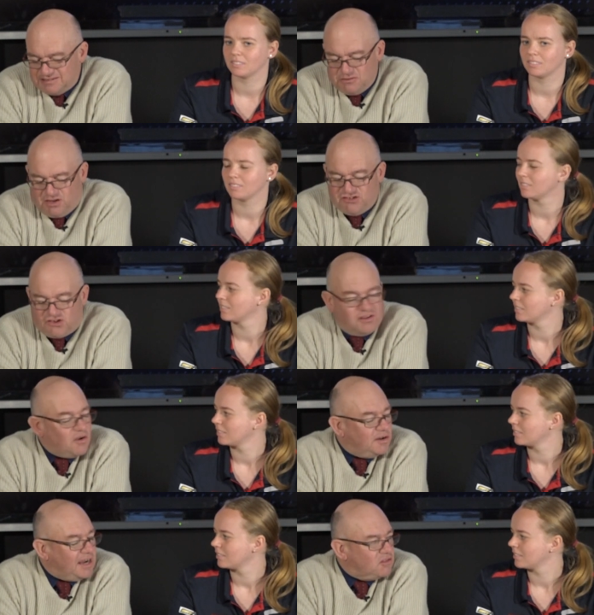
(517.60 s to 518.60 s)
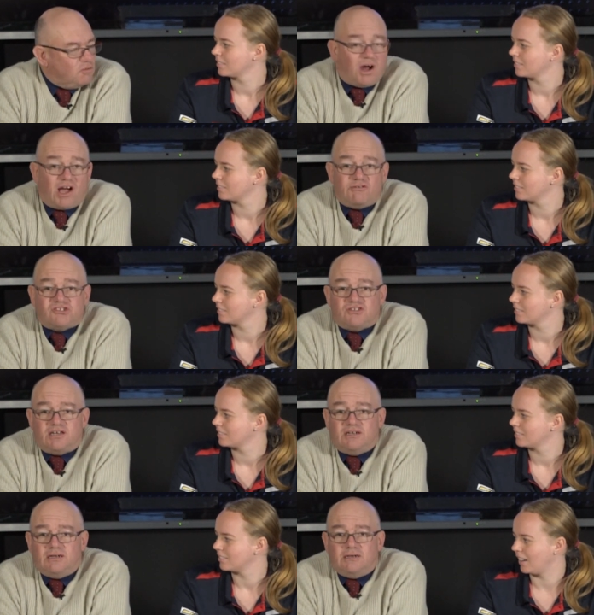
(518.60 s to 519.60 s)
Speaker 1: look, it's going to go down the wire, isn't it?
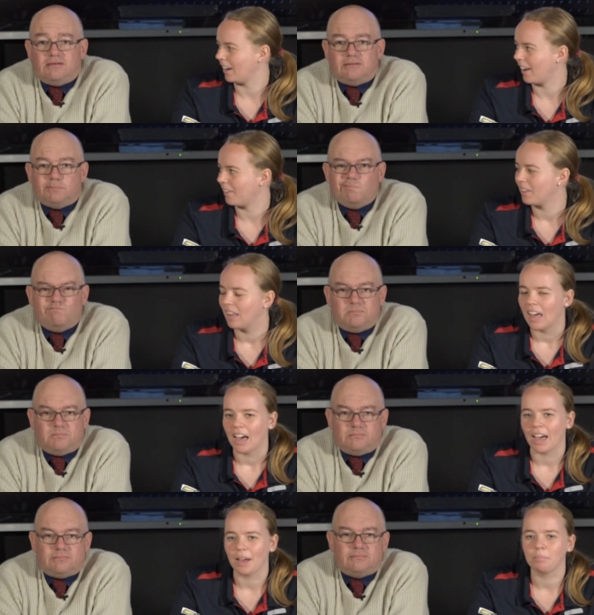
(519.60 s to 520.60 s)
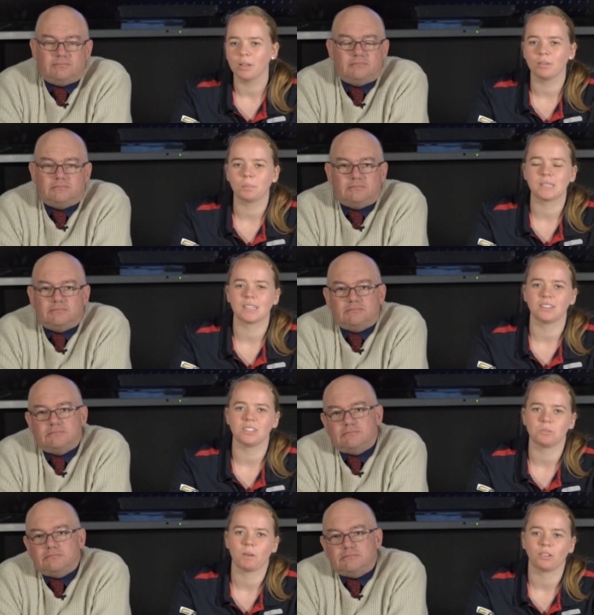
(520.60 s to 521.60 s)
Yeah, hmm.
Speaker 2: um, bit of a
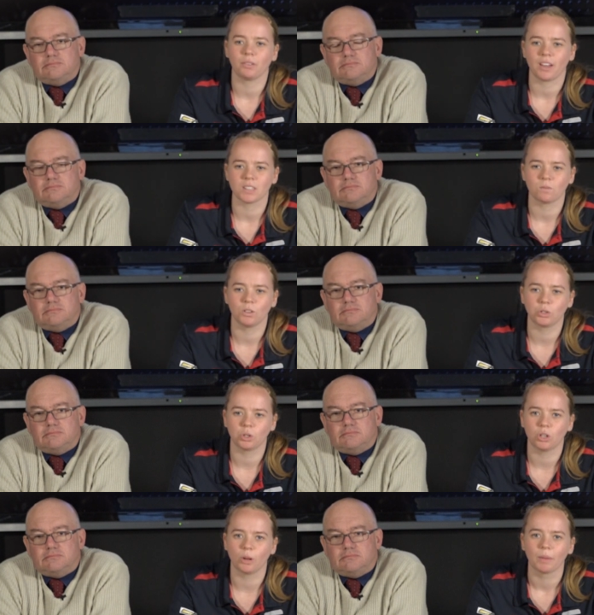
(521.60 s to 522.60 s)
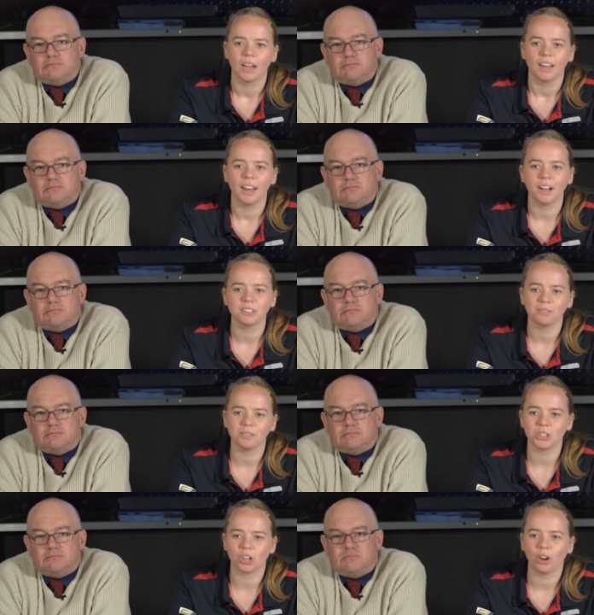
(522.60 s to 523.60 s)
percentage battle, that's for sure. Now,
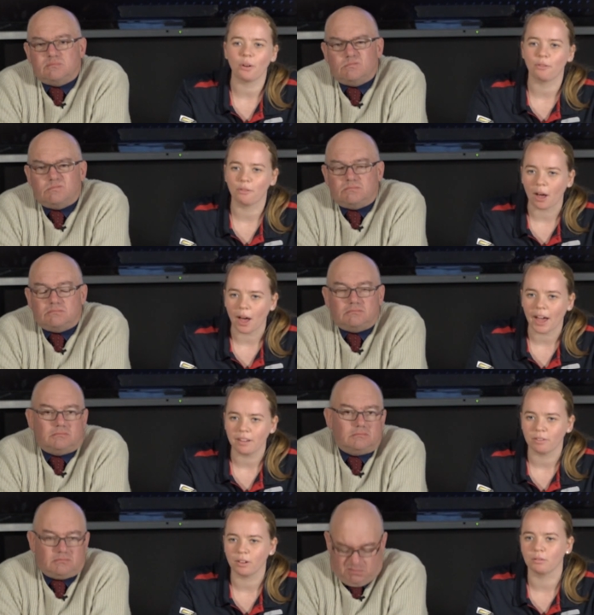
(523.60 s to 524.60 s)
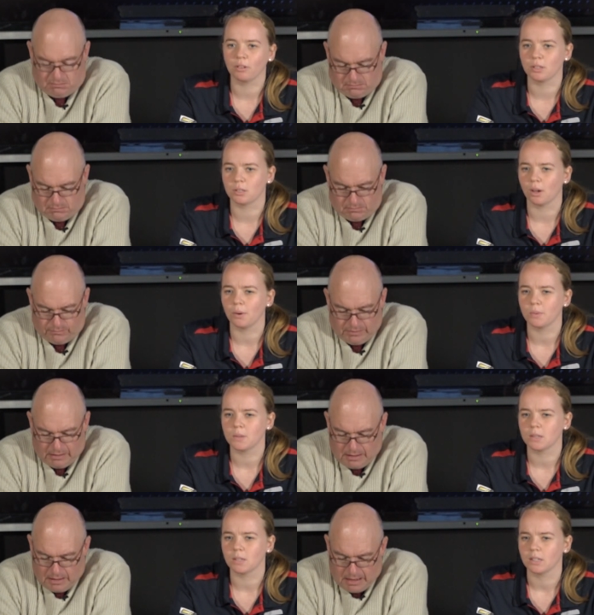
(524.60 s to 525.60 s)
Division 5
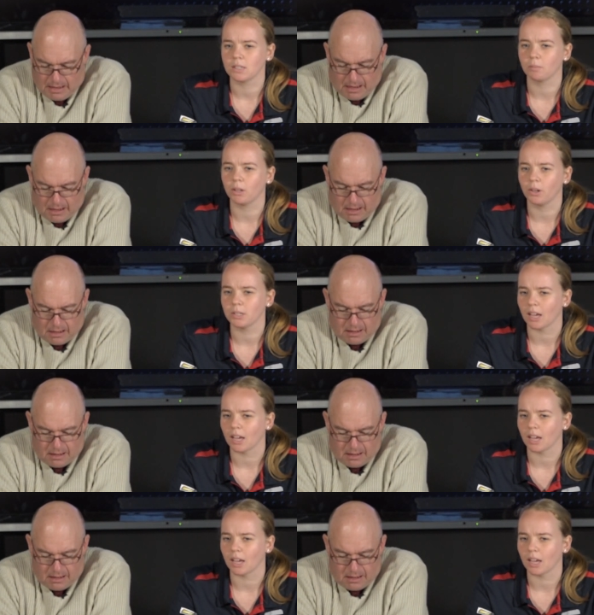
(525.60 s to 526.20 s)
results. Some close